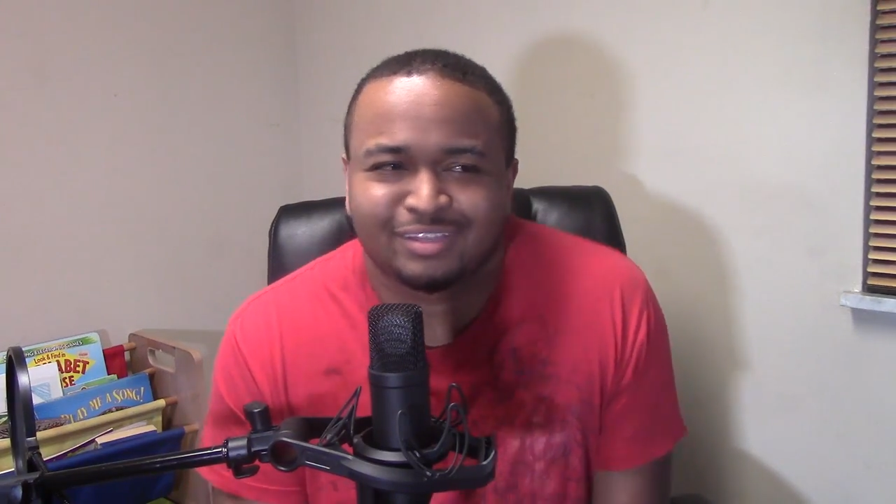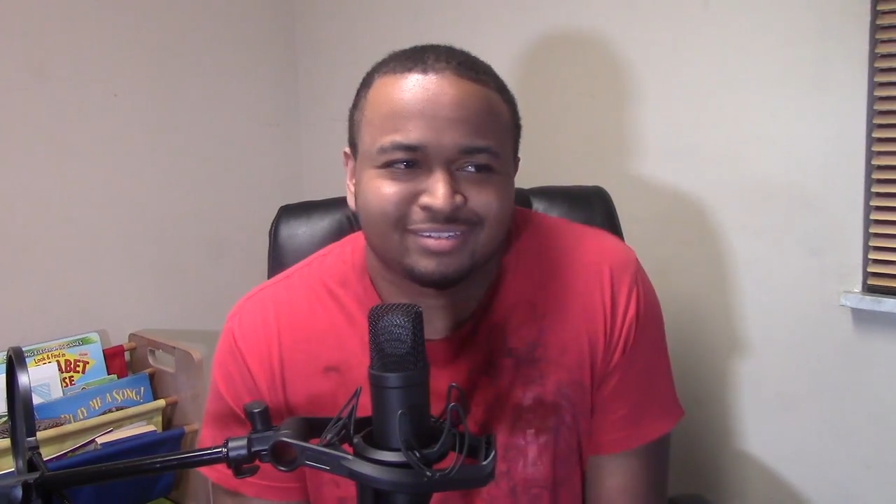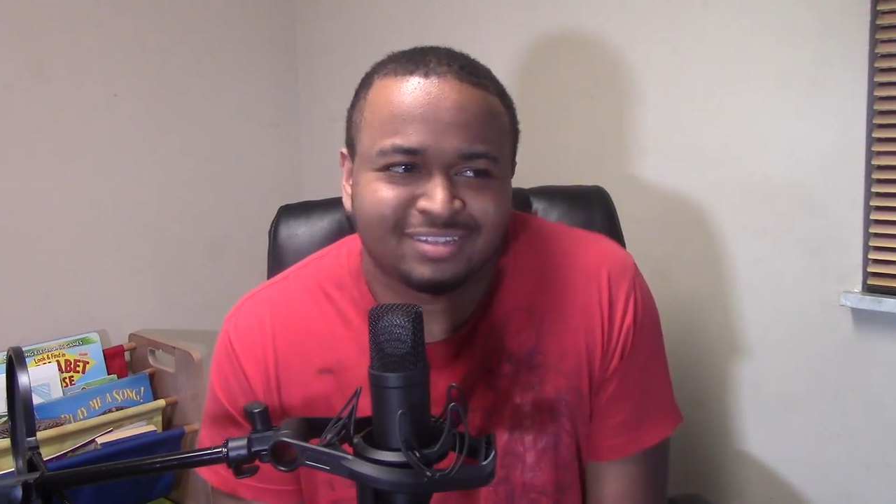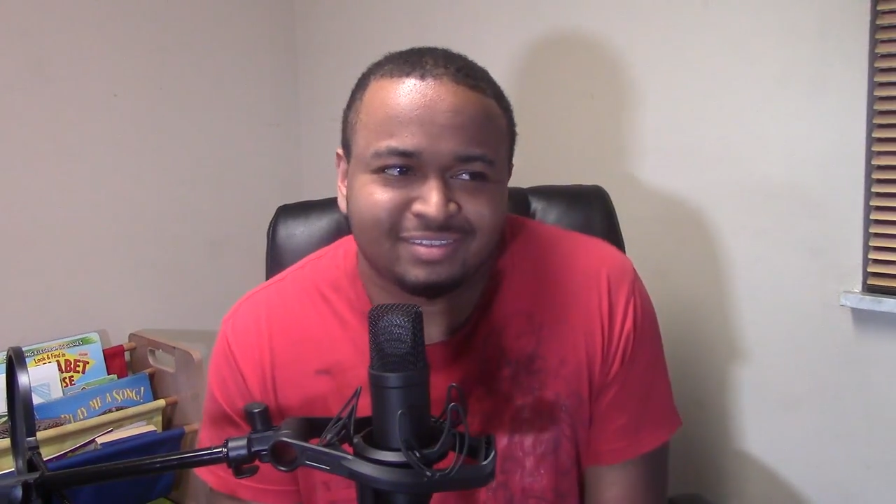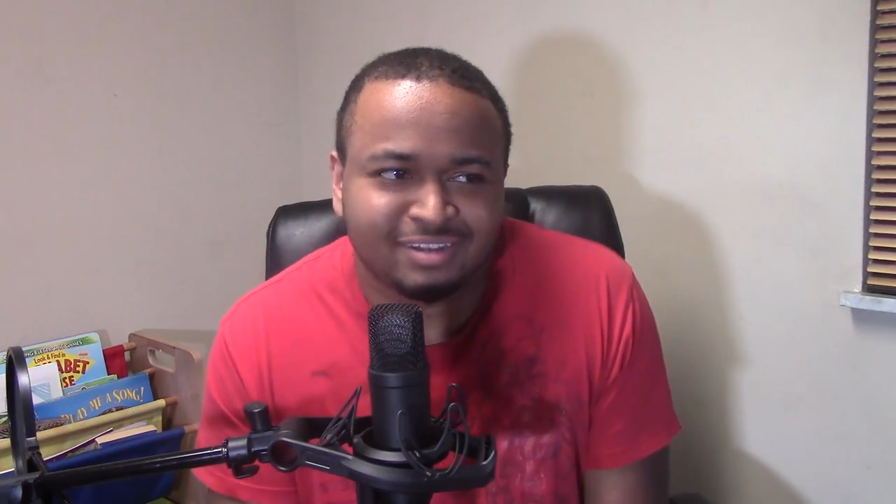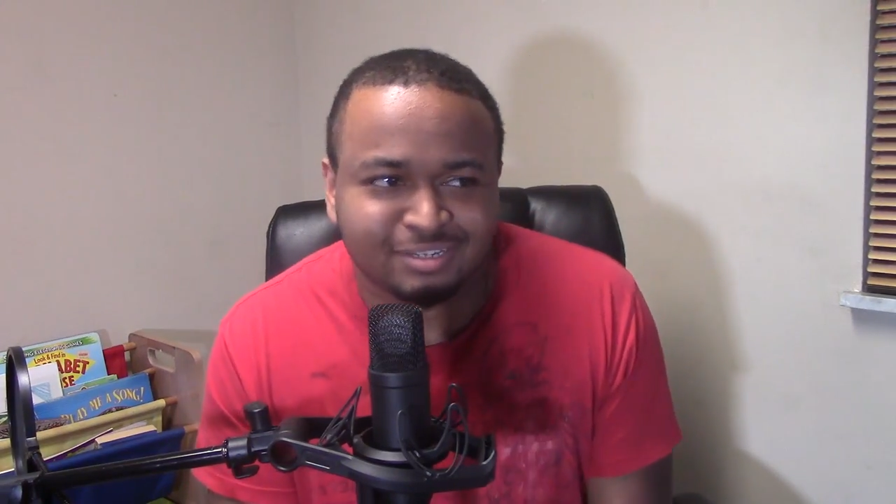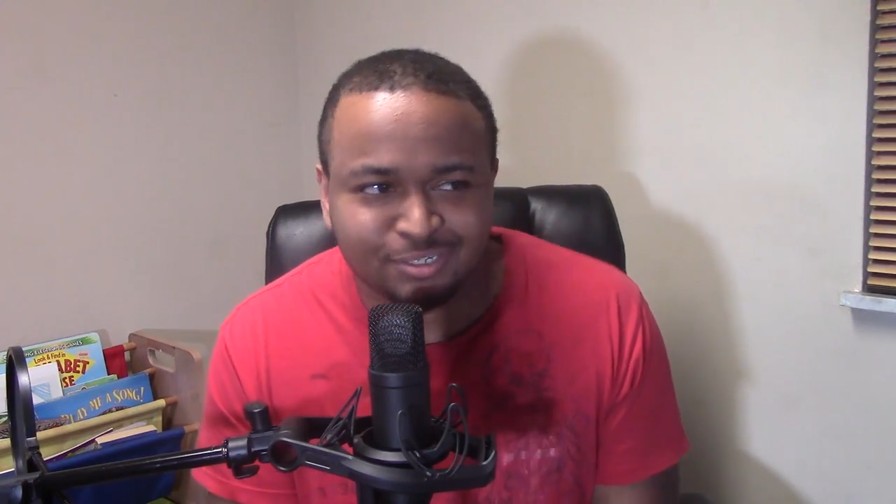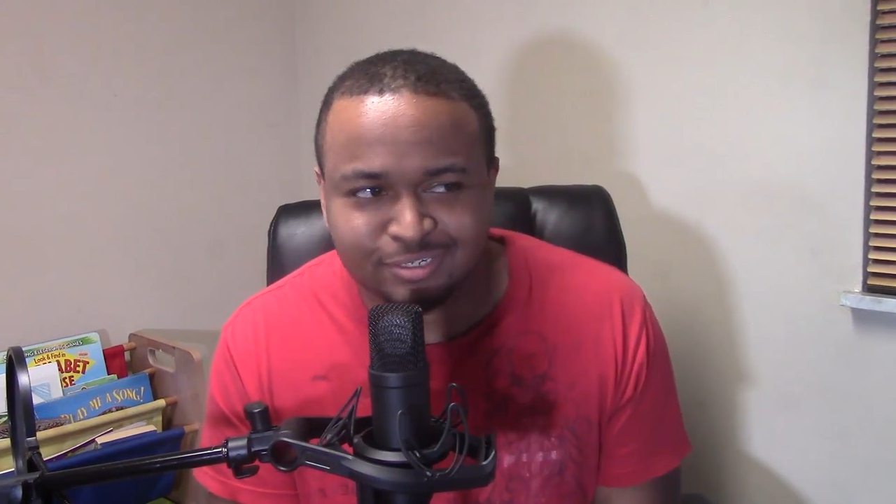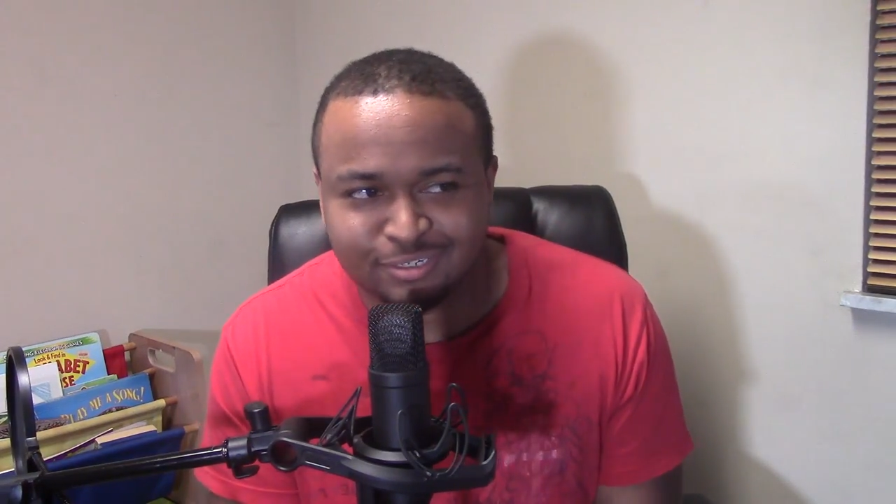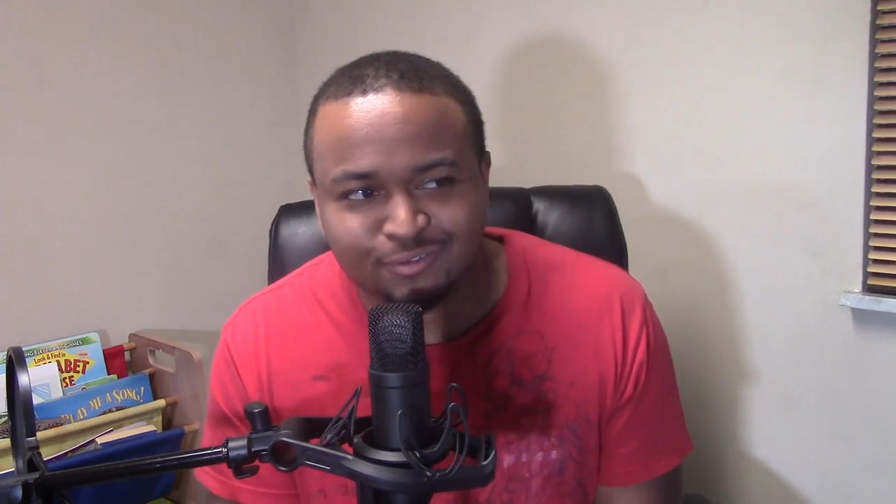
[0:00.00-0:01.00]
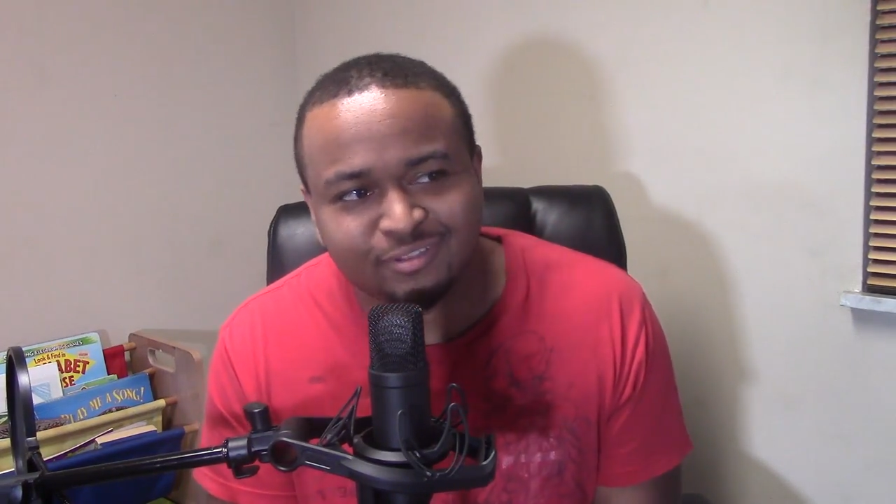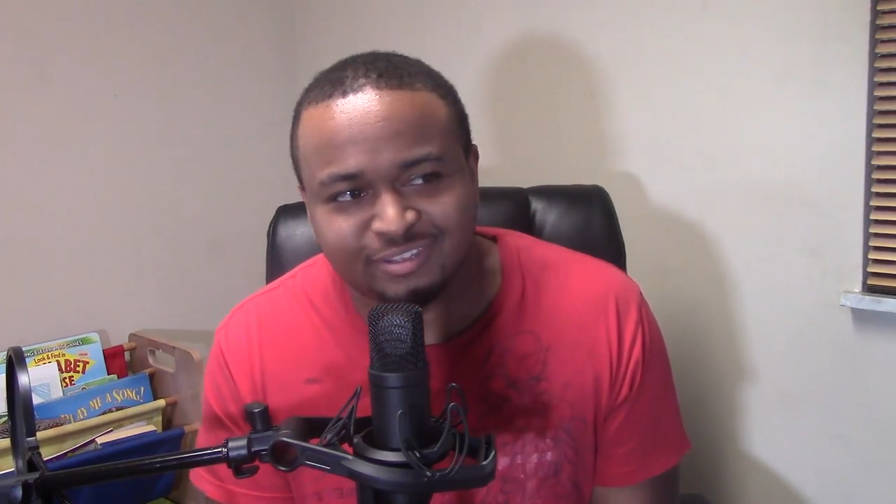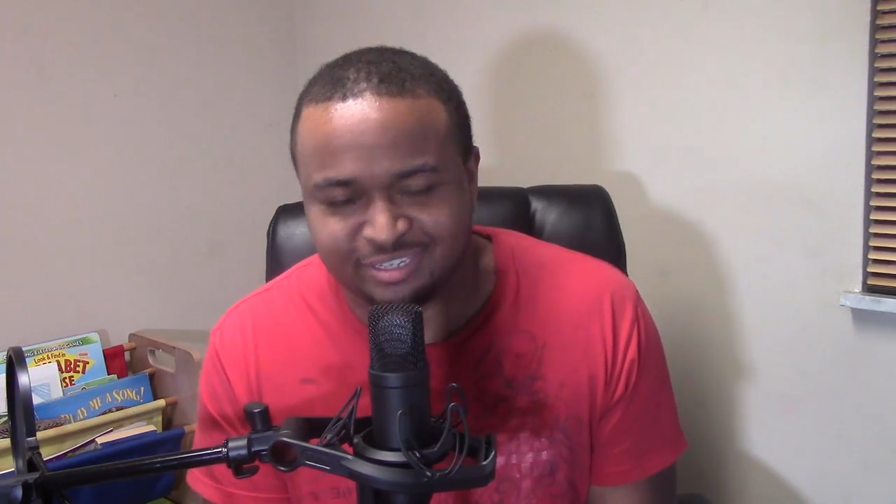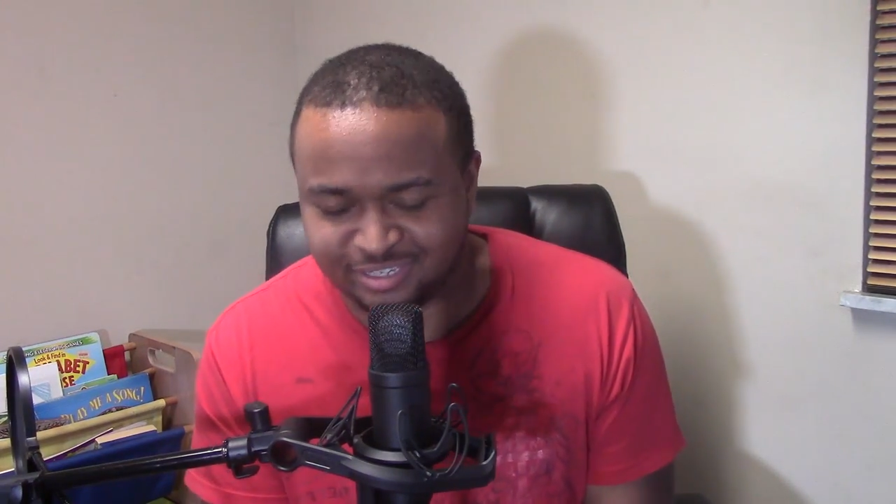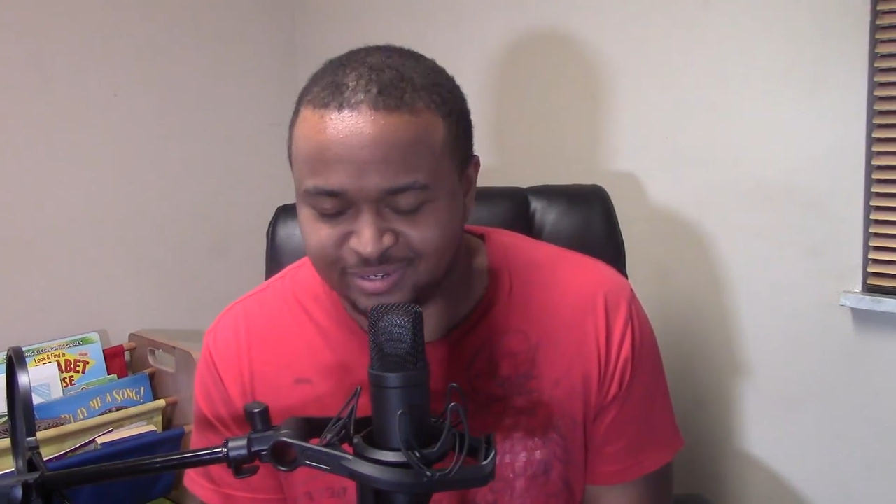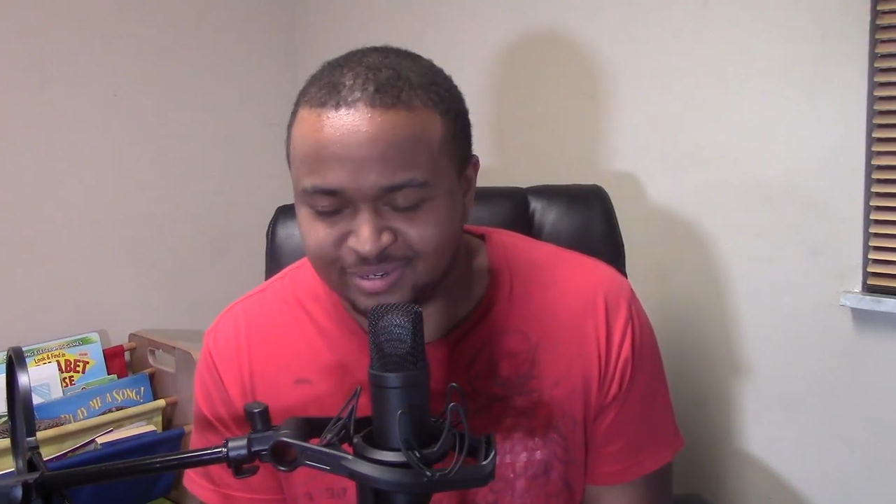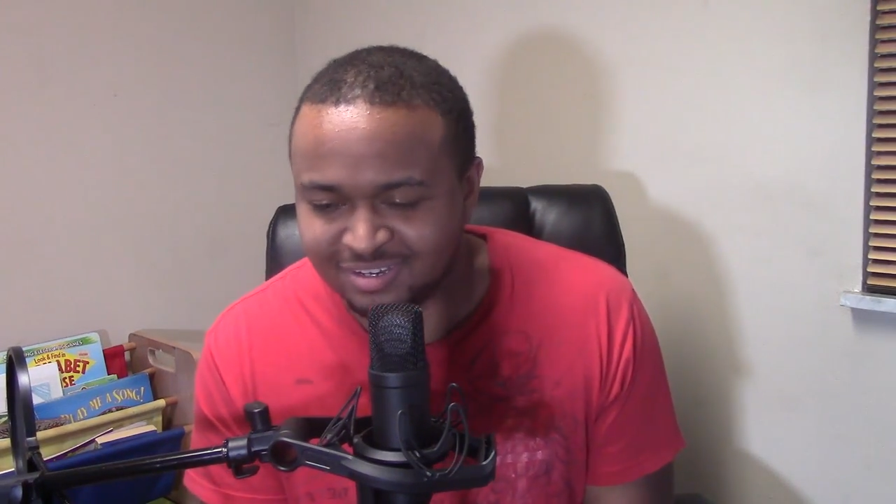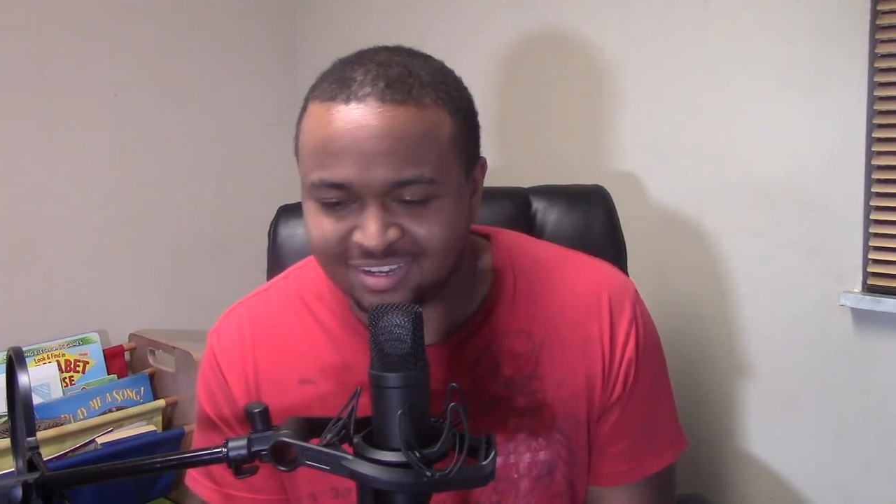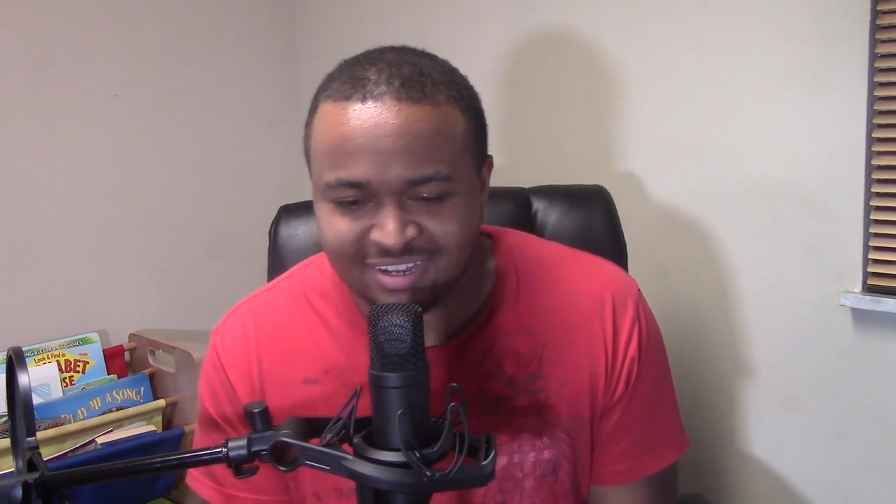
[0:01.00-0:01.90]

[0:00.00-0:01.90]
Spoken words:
there's nothing else you could do to this song.